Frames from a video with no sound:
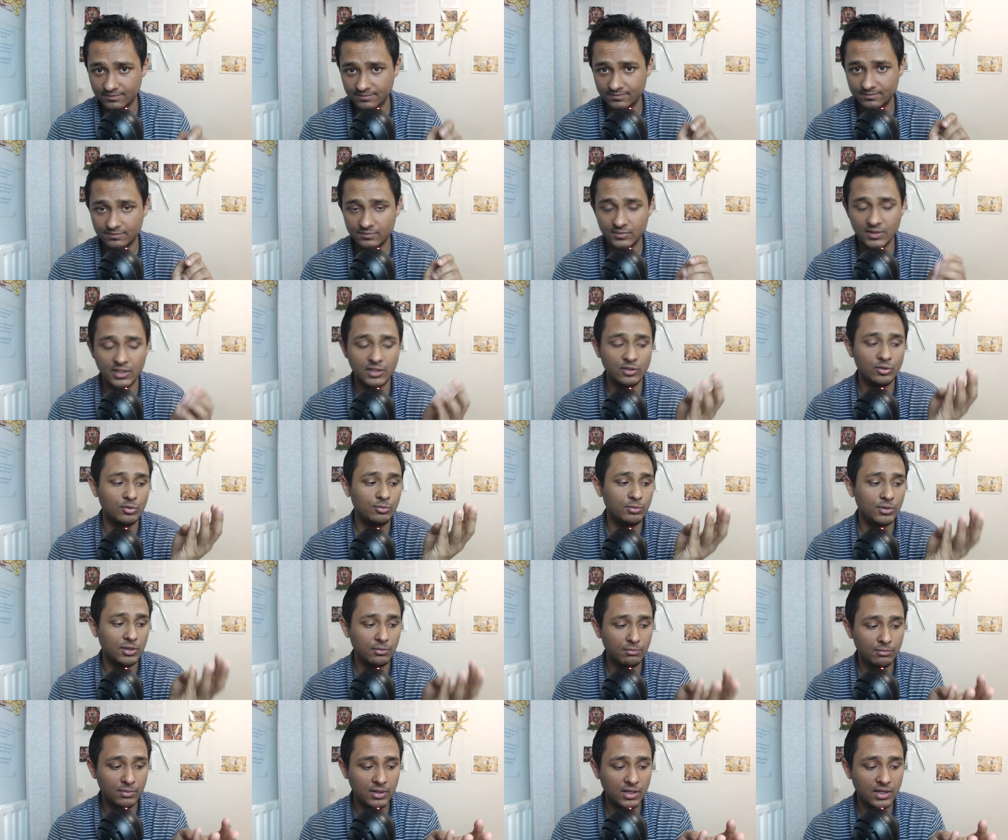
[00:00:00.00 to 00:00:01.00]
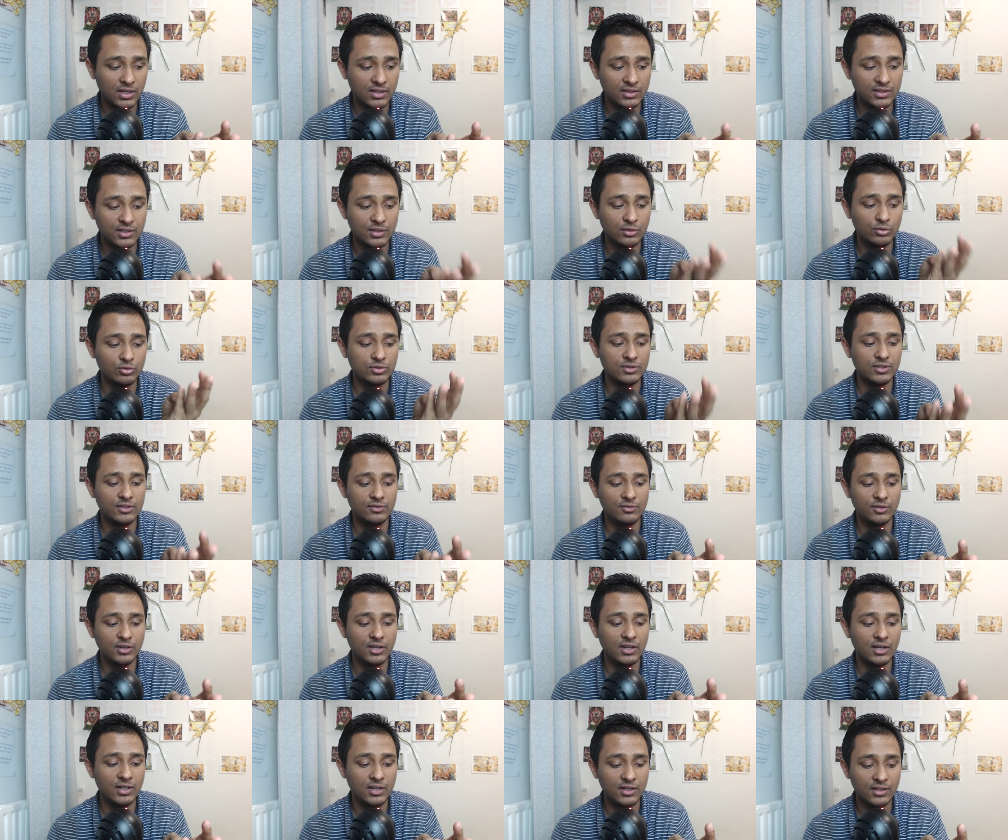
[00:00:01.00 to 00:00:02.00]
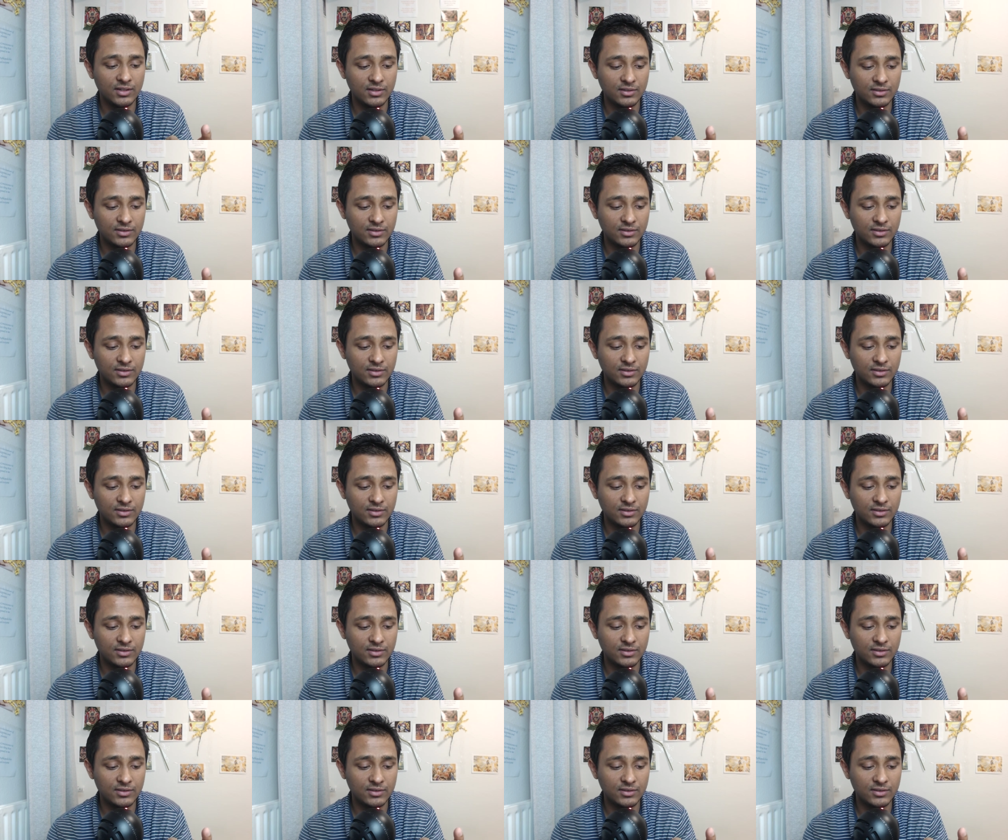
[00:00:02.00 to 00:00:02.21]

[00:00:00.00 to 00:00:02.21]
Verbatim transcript: They know Brahma, they know Shiva,